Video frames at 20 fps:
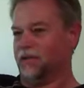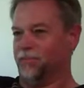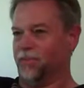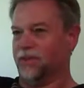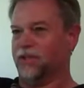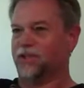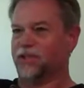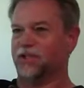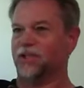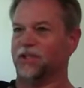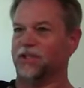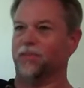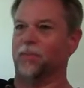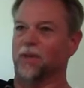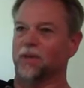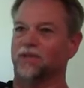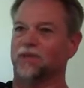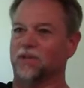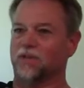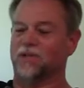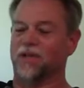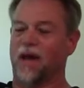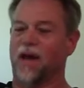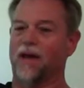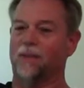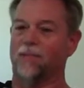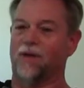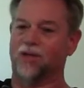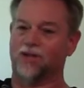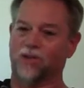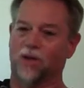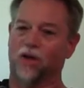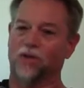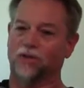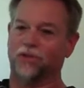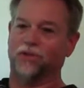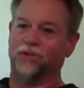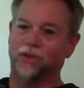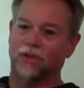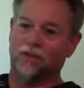been 6 months since I had my
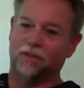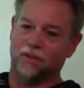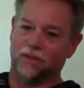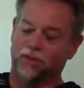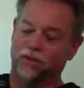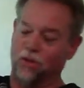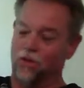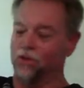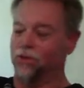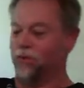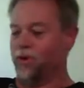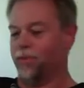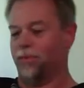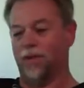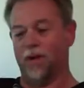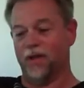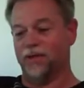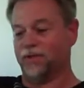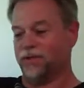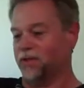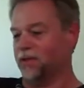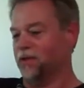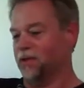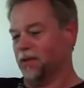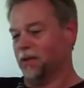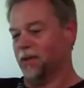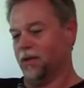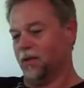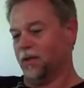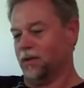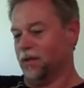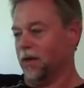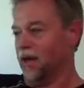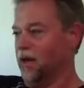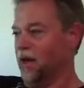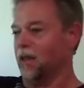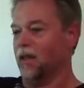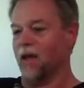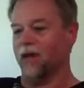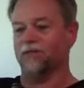surgery, shoulder replaced,
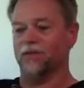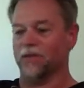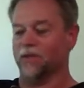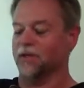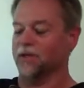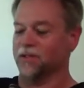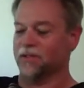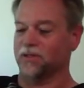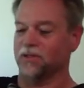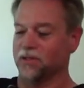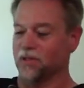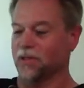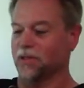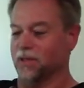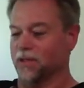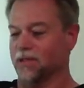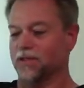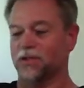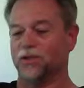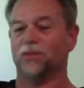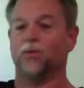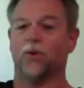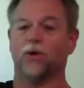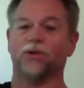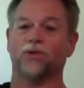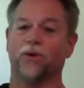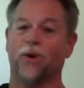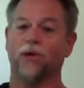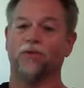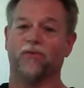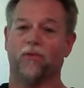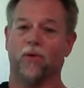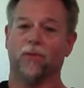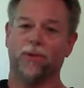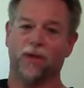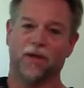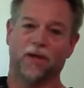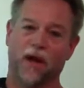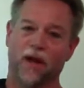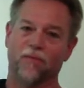and I love it. It just works great for
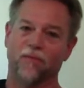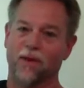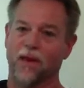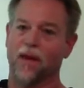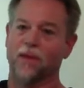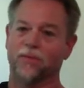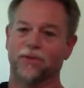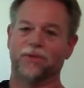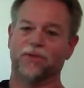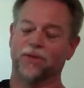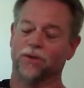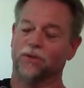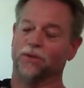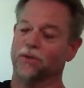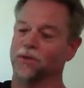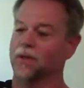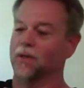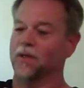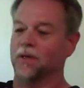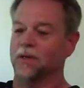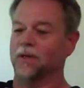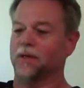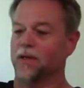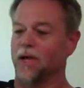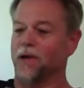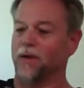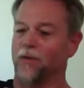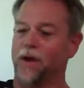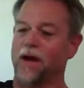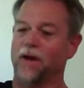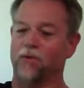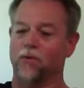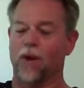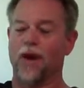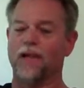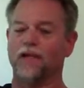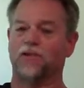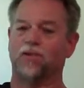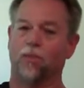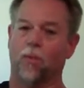me. I've been able to get great
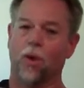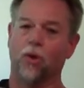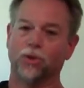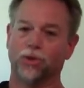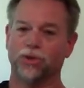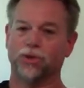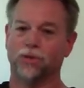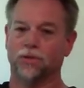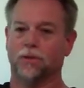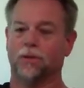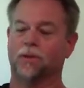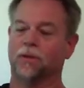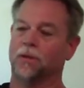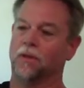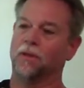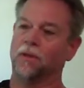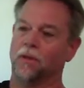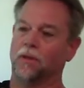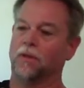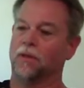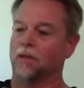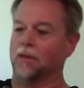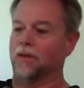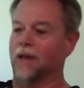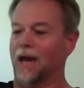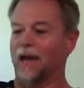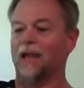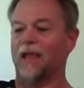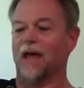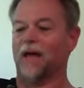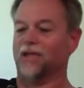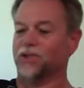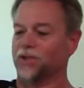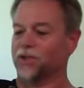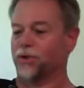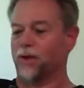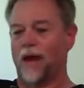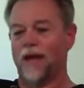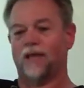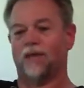range of motion, got a lot of
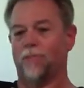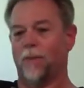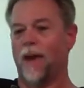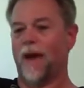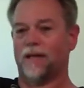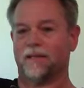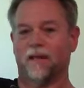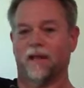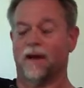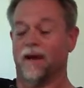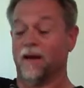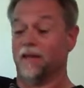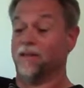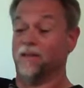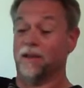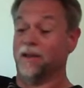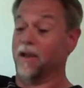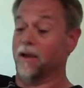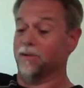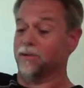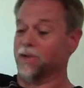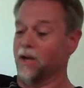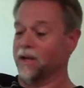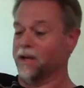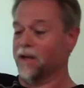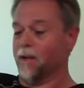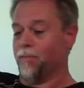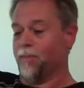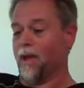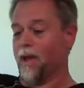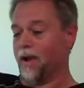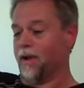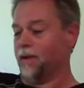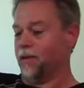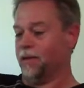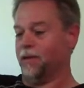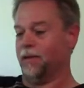strength back that I didn't think I was going to get back.